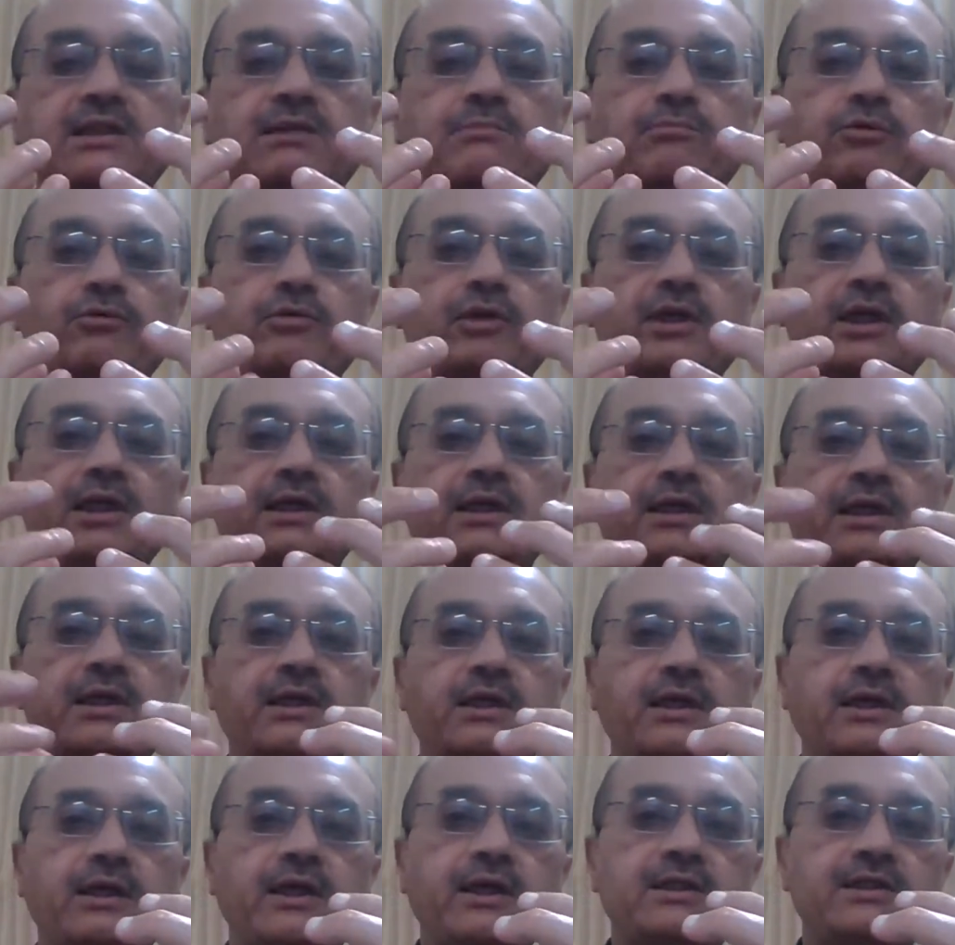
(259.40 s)
gets
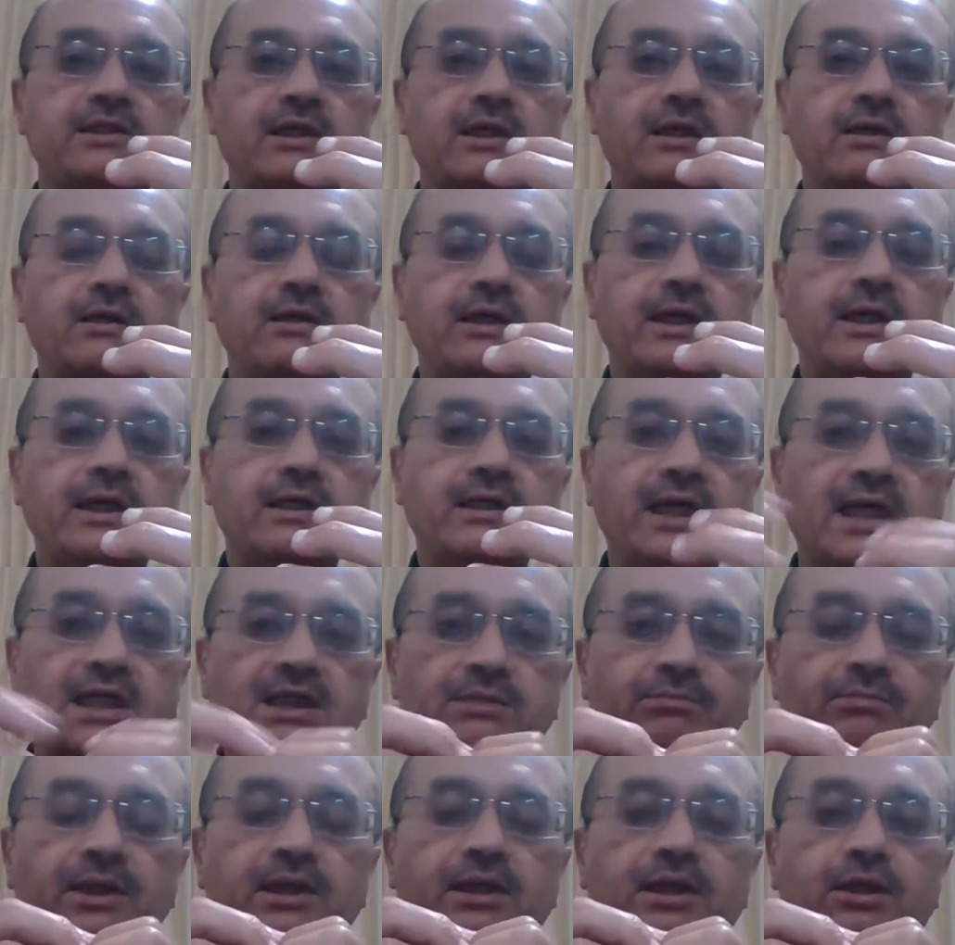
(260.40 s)
mutated, its
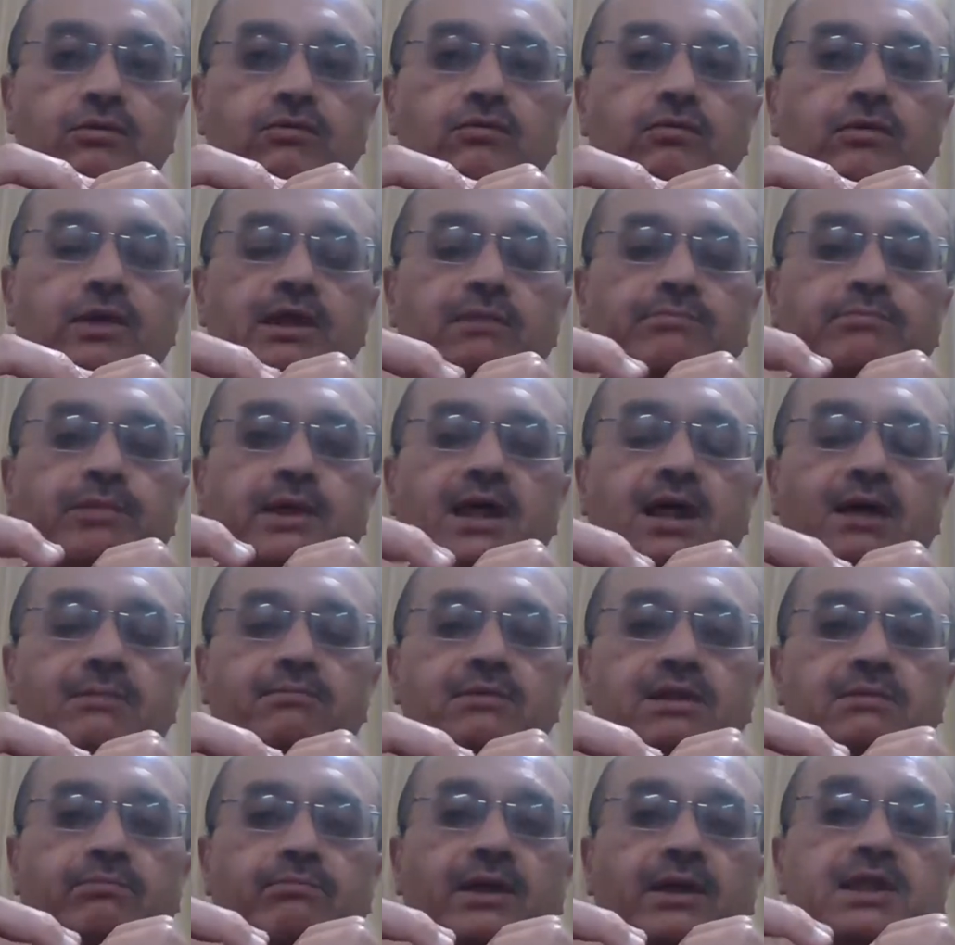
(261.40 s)
attachment to it
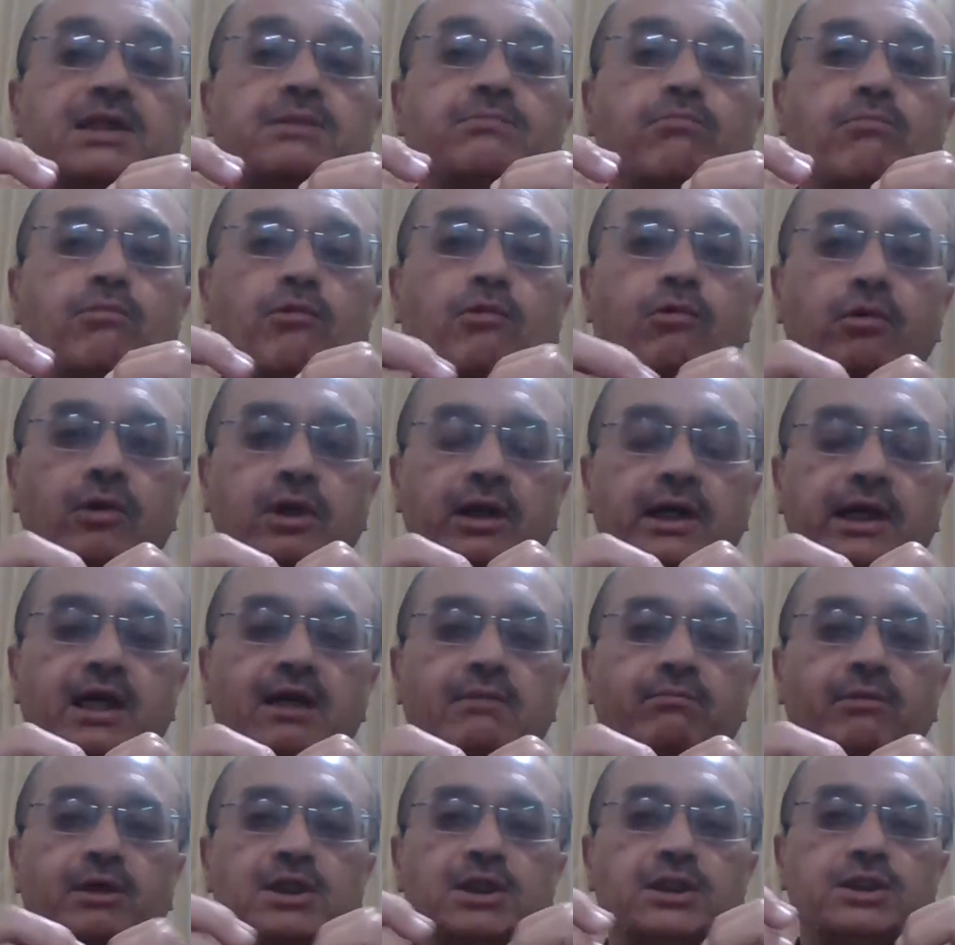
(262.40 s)
becomes much more
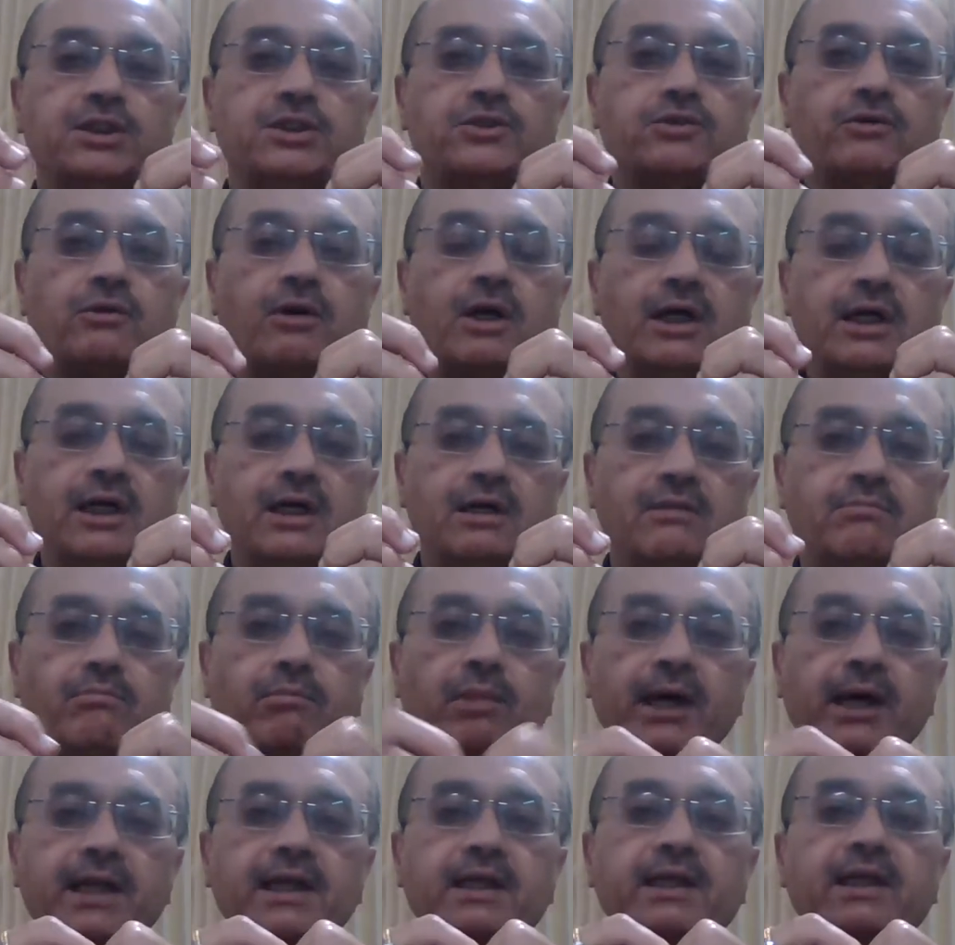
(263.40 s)
and much stronger
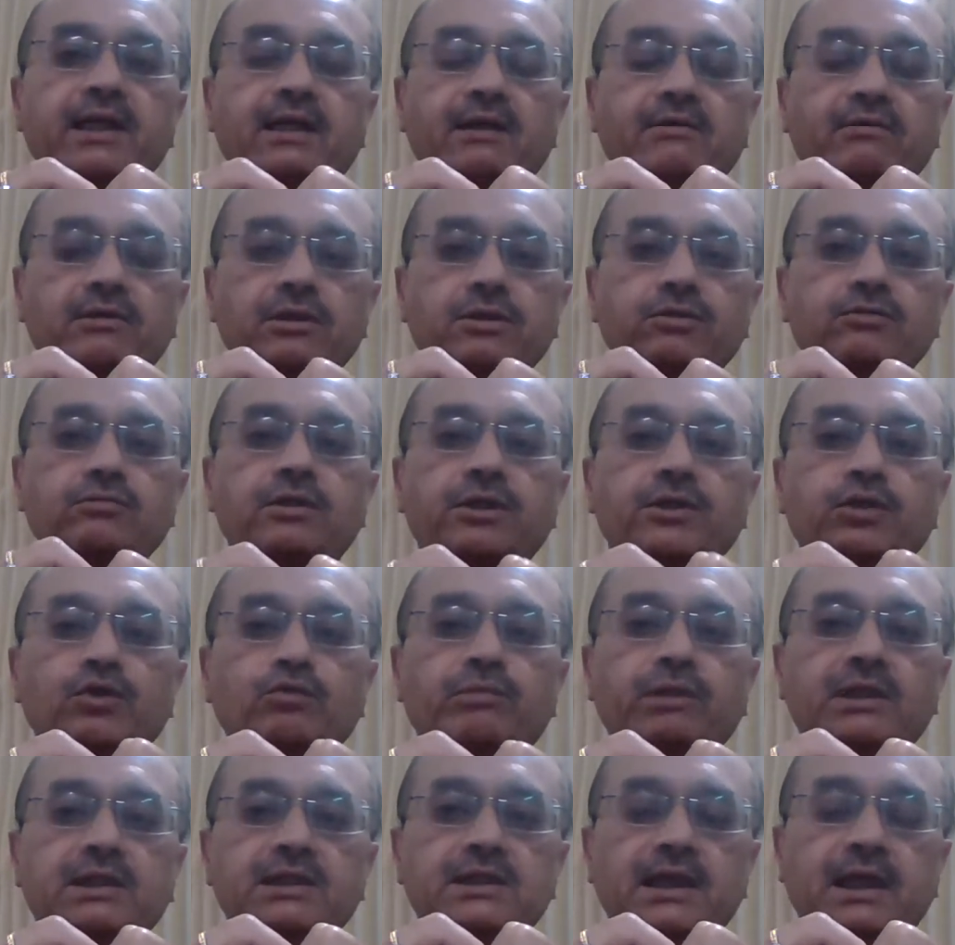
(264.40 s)
binding to the
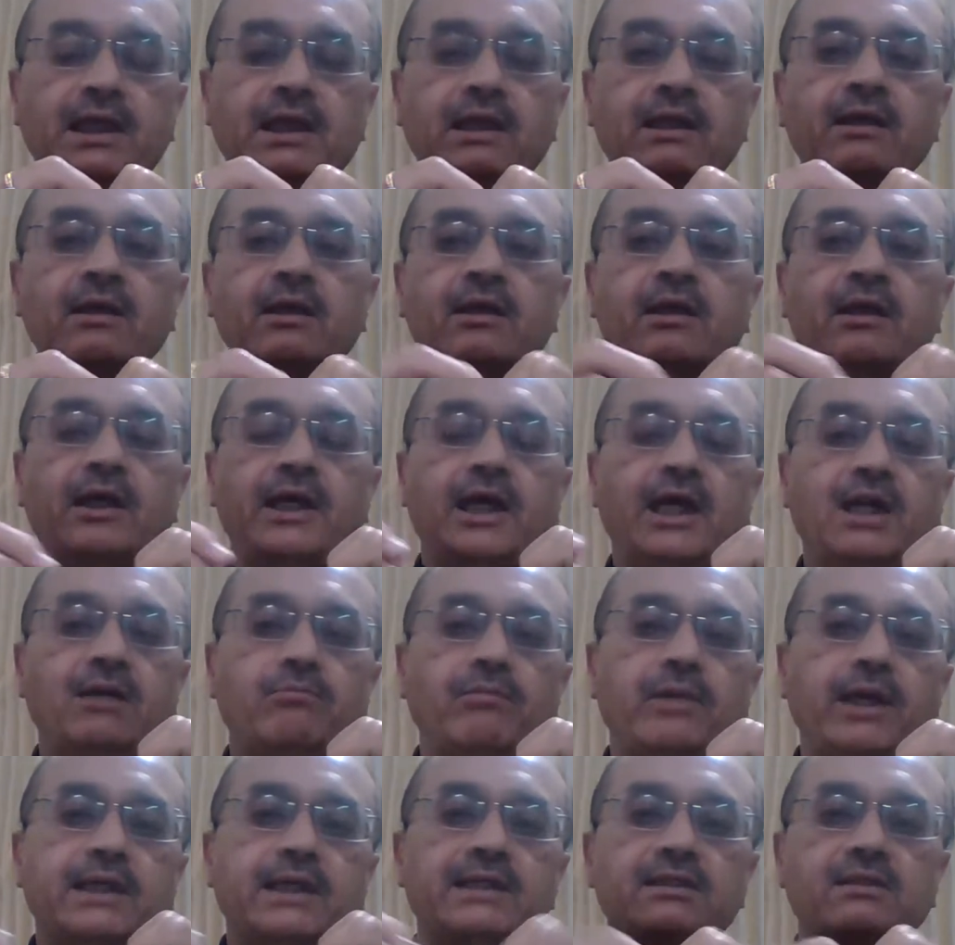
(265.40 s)
human cell
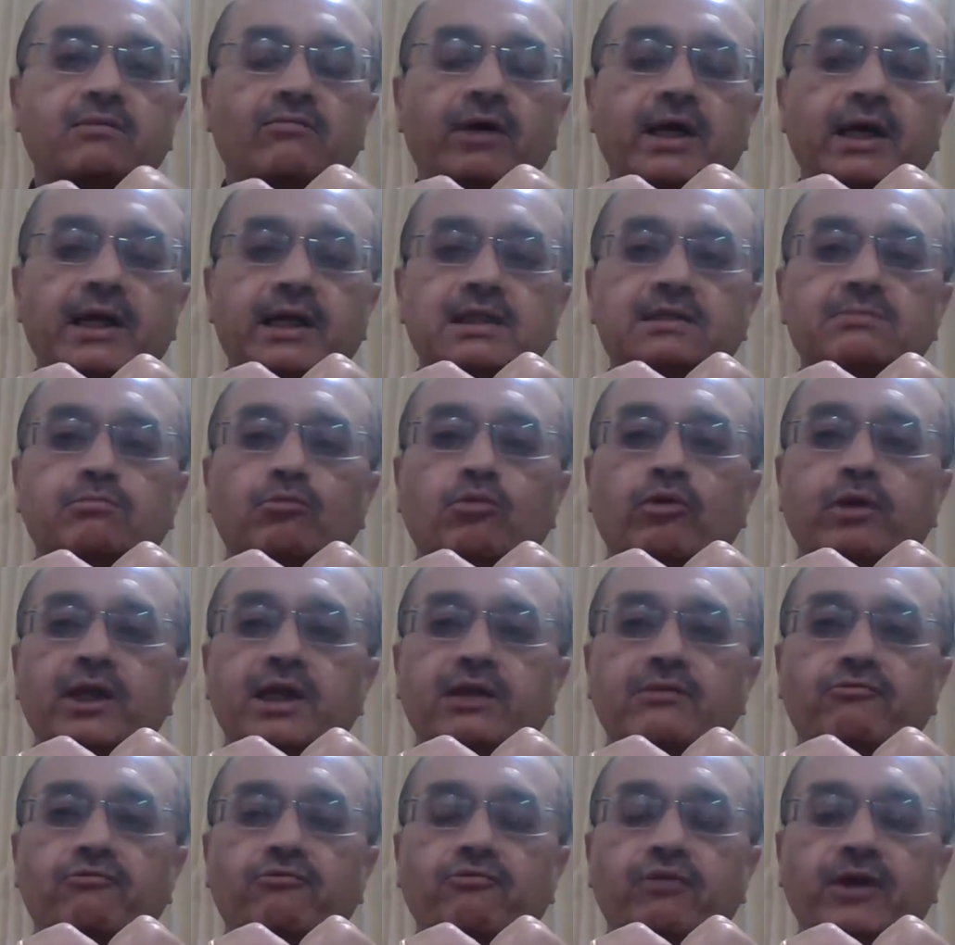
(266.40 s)
and makes the virus
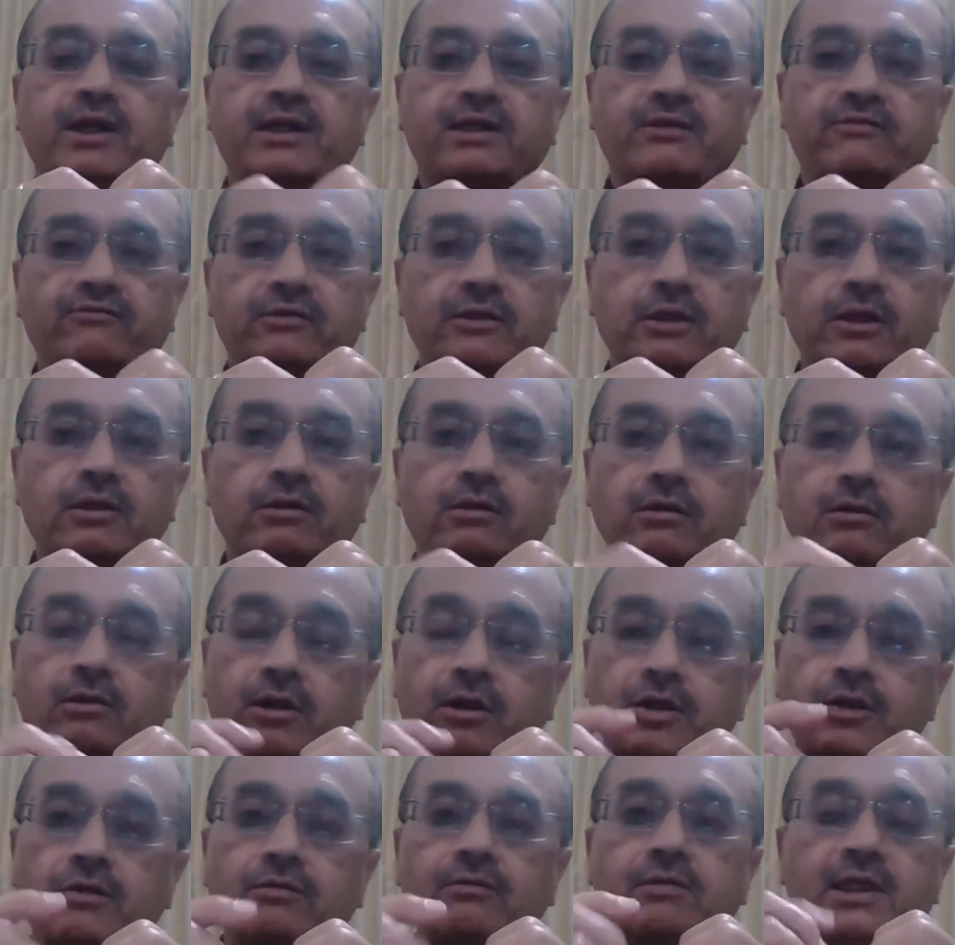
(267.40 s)
more infective.
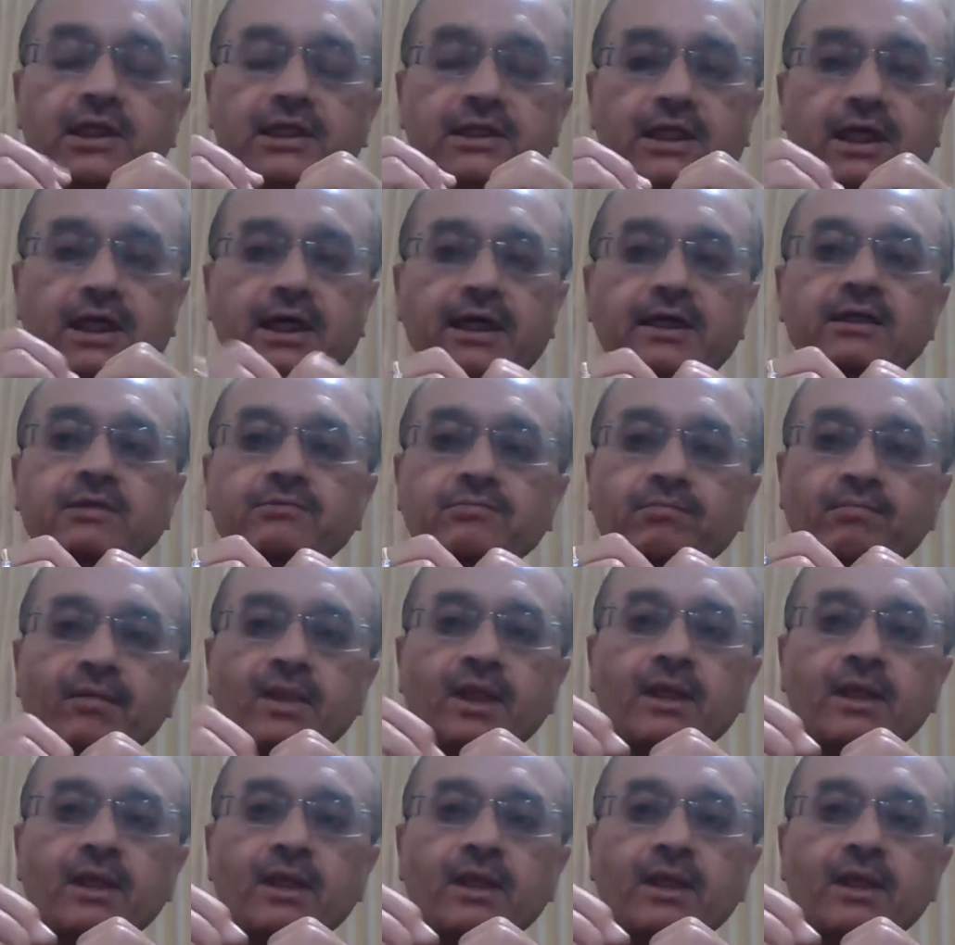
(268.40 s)
Not only that,